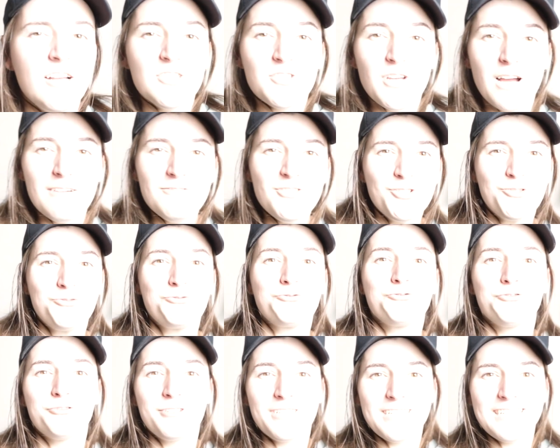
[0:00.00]
So I've just
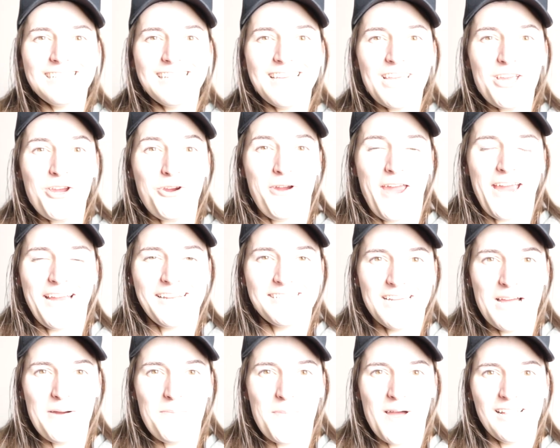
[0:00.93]
really cranked
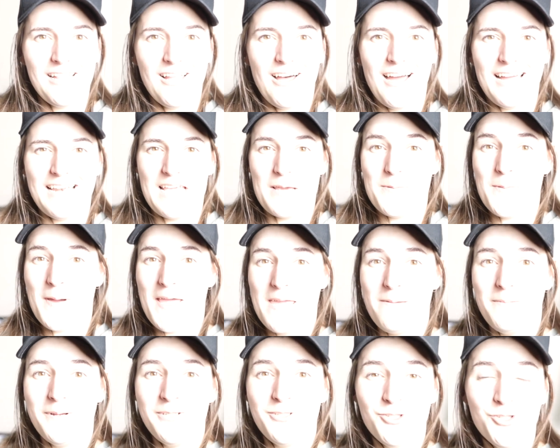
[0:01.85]
up my lighting and my
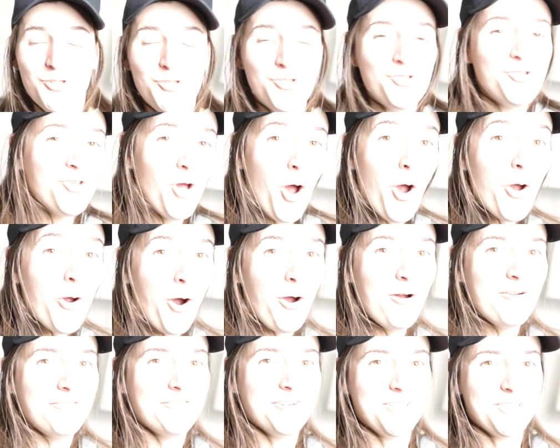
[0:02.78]
image is so
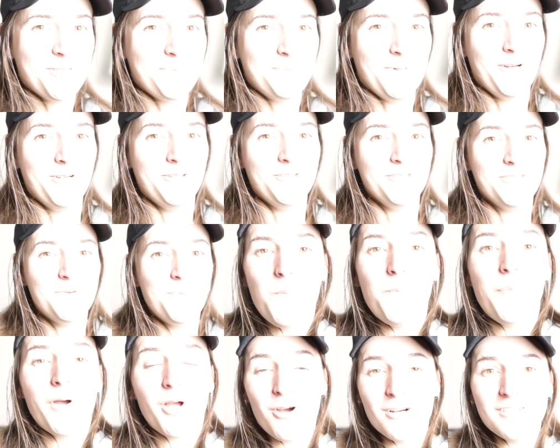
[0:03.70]
overexposed
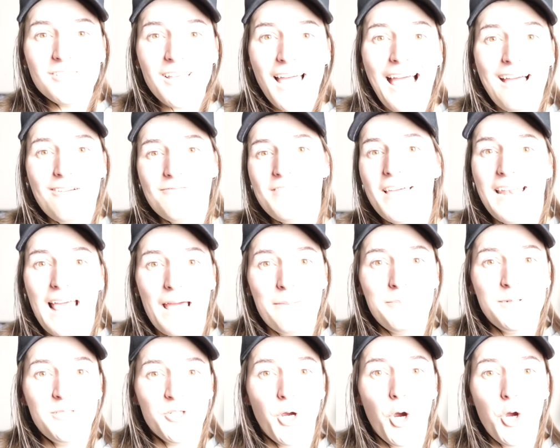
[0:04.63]
because I have that
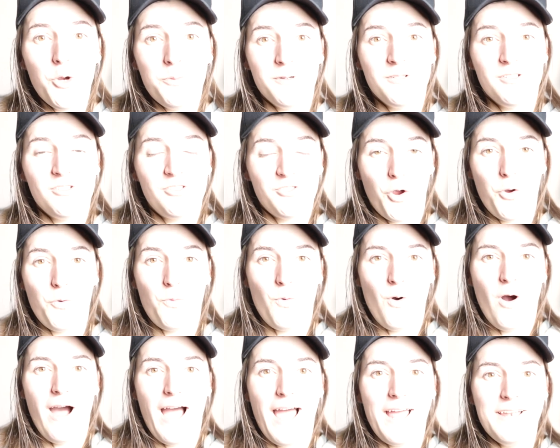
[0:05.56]
aperture open so
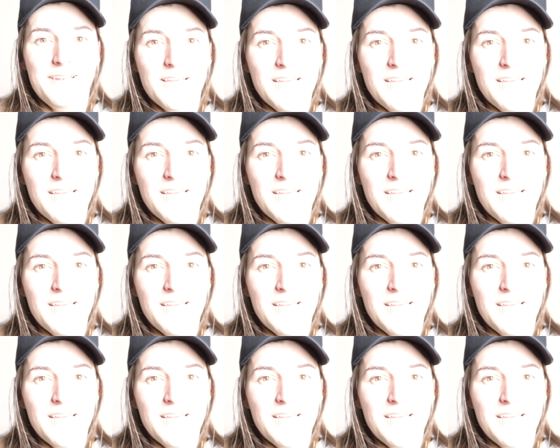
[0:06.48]
wide.